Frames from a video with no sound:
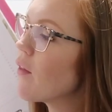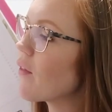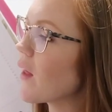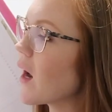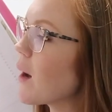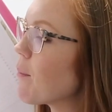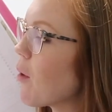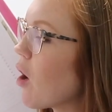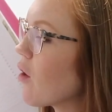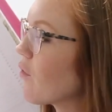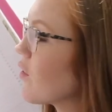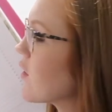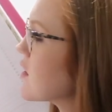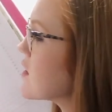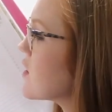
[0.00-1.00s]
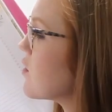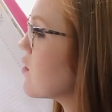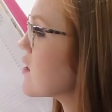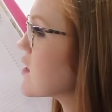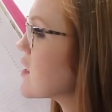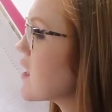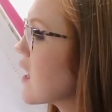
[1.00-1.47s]
that I bought for this
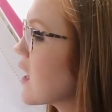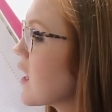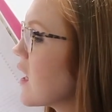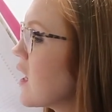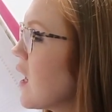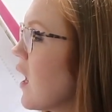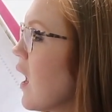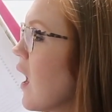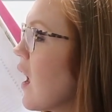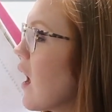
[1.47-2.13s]
unit study,